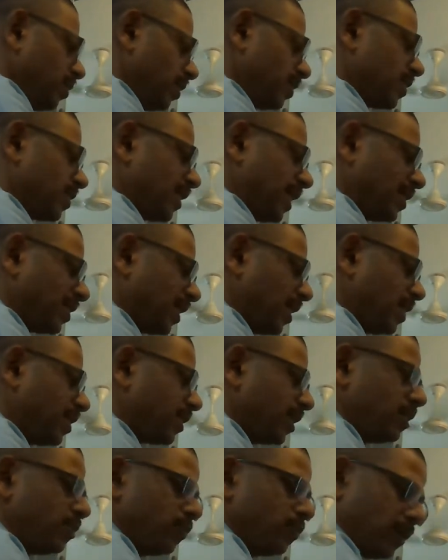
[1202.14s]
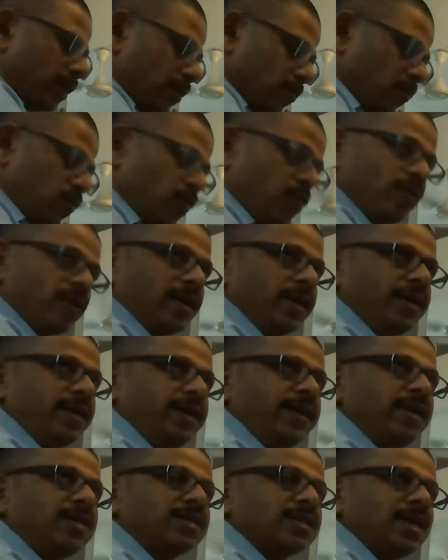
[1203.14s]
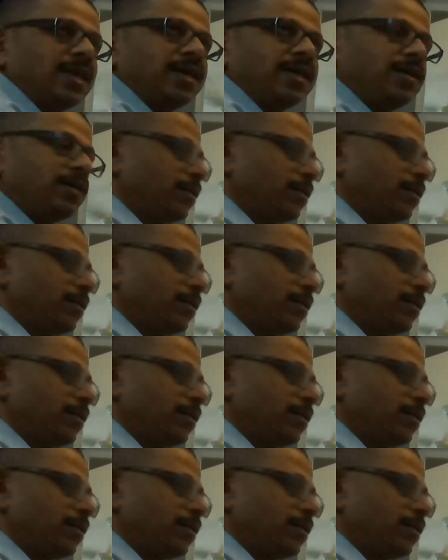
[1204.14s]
Tensile strength, you can go for any tin standard,